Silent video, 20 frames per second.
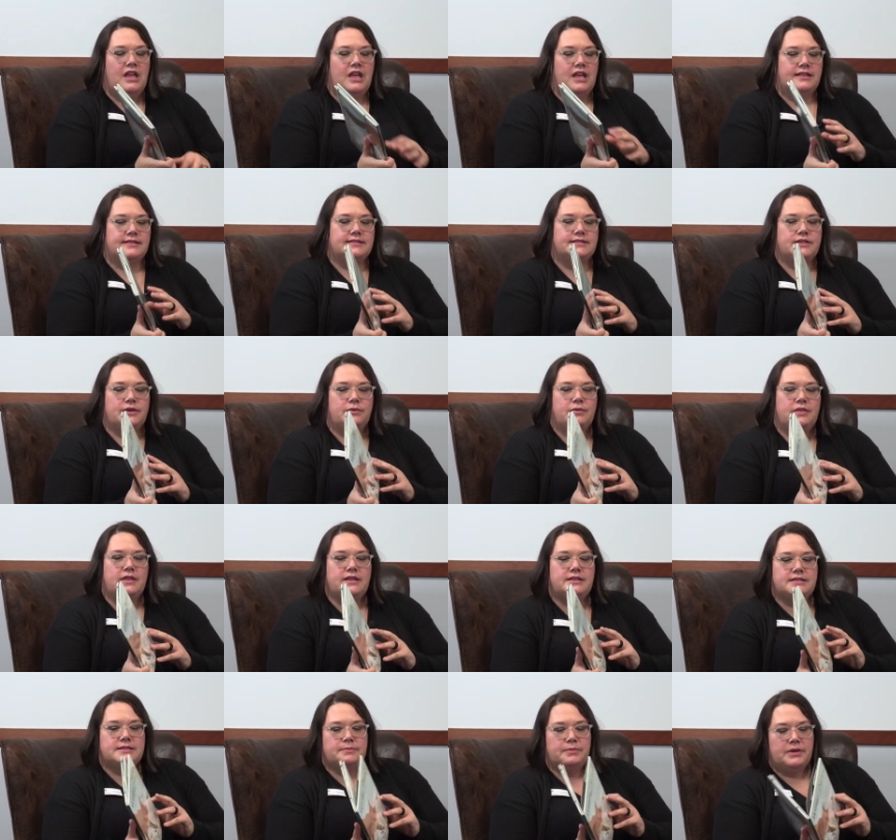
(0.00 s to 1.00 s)
And so
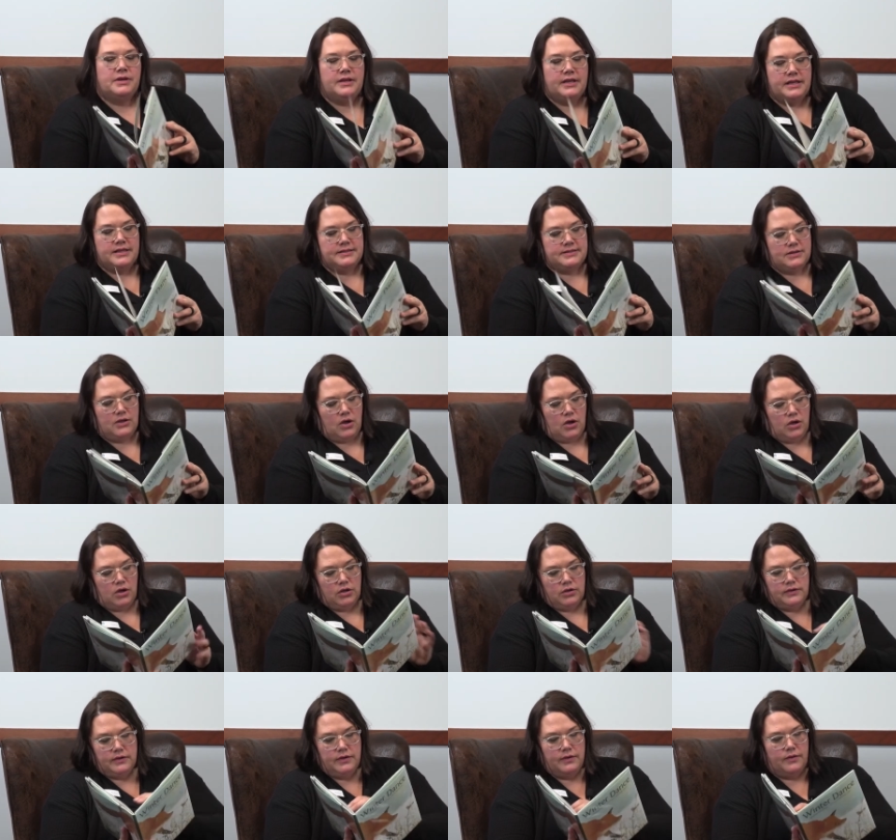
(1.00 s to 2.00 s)
this book is
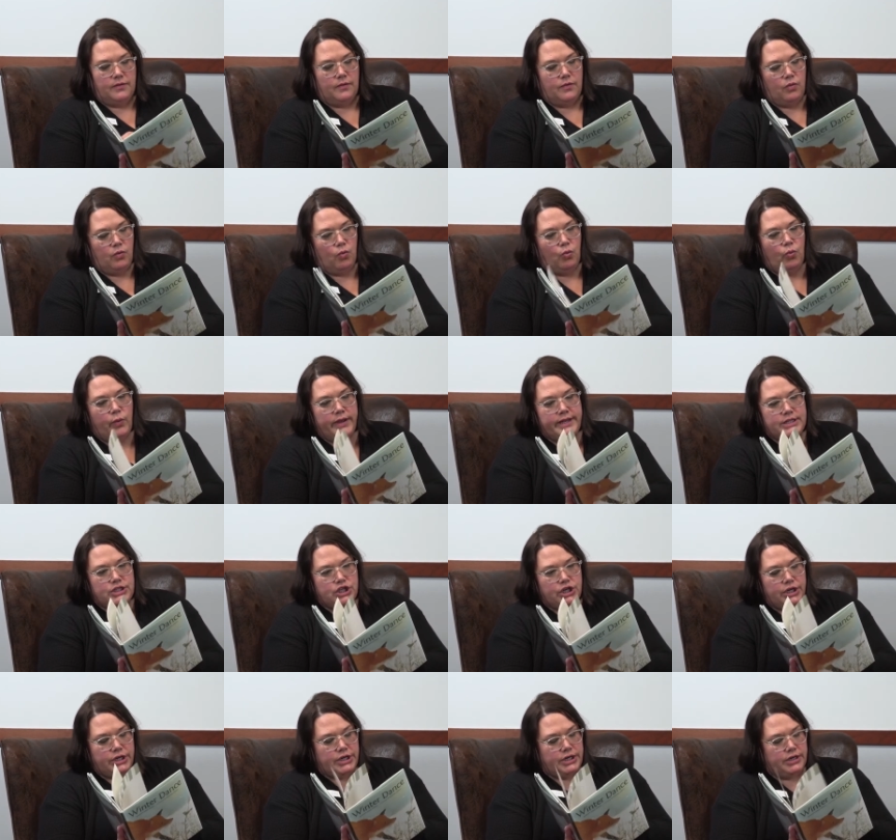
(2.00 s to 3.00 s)
called
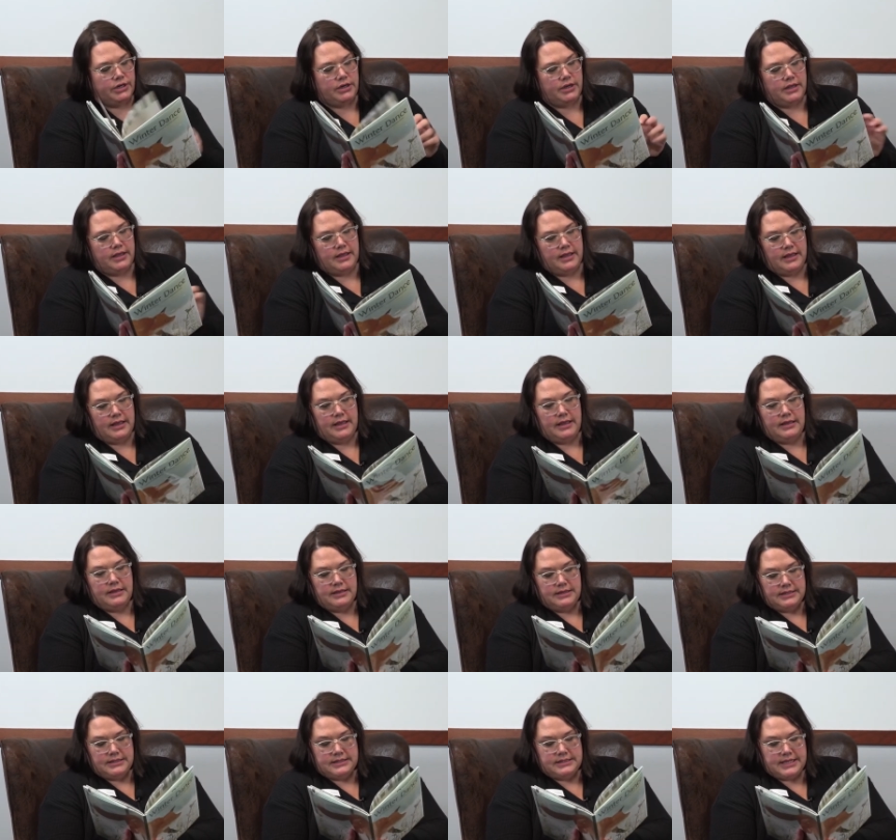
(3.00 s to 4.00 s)
Winter
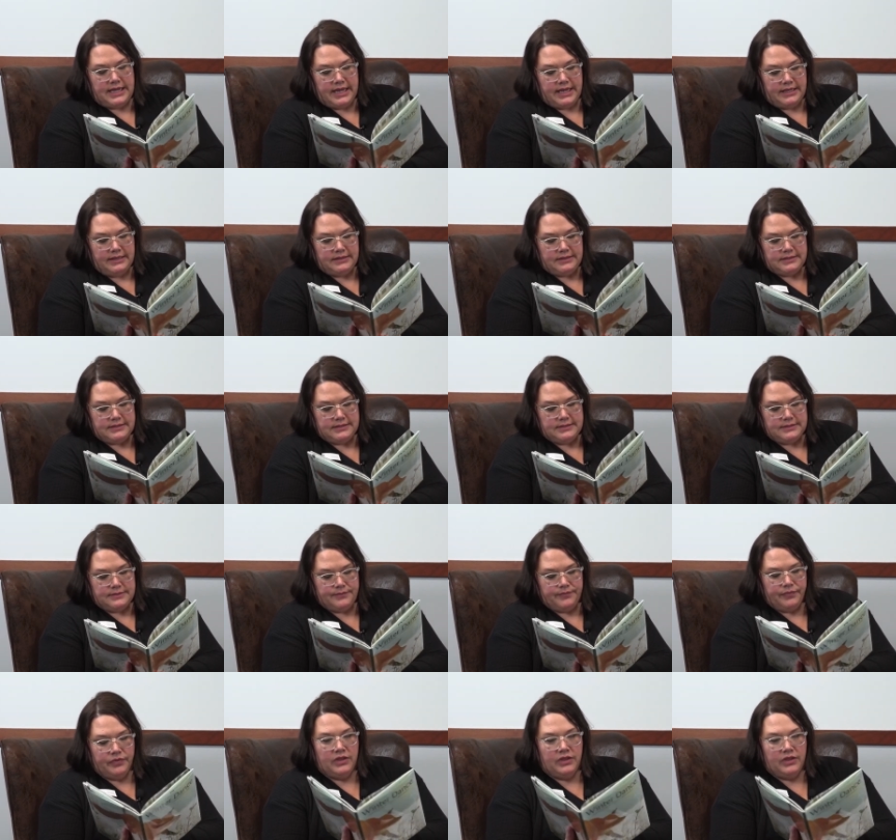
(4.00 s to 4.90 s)
Dance.